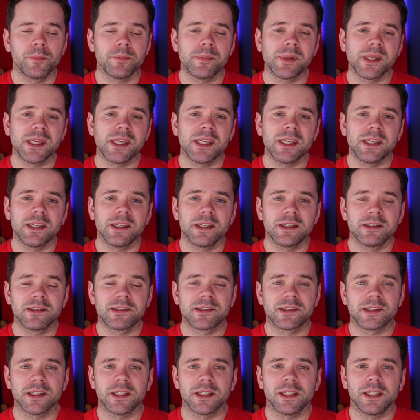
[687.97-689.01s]
B,
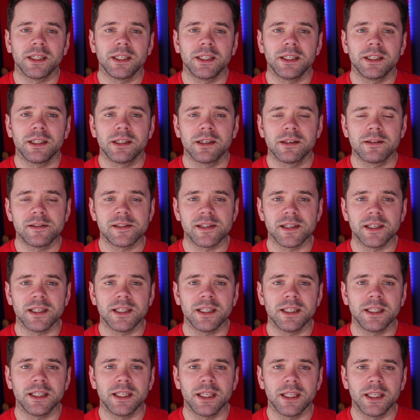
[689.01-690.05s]
C,
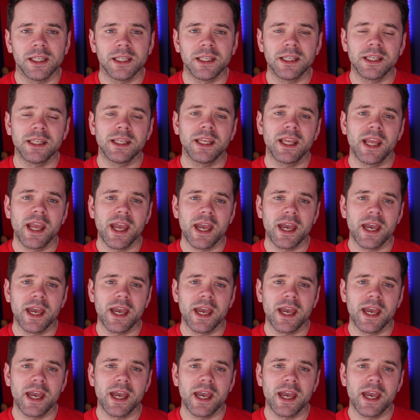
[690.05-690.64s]
D, E,